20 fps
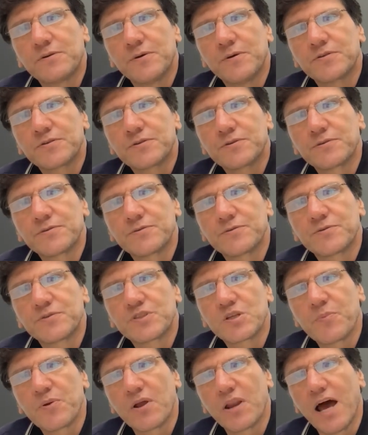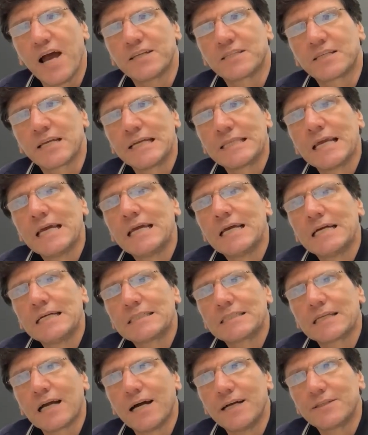stipulated
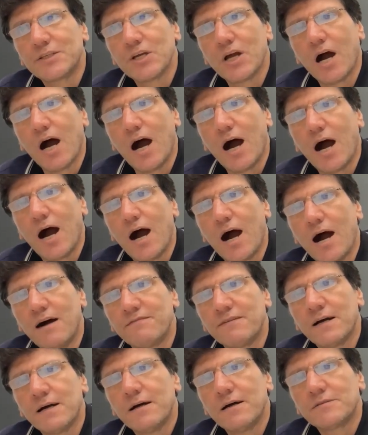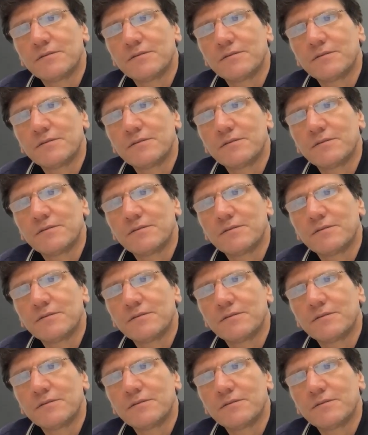the idea of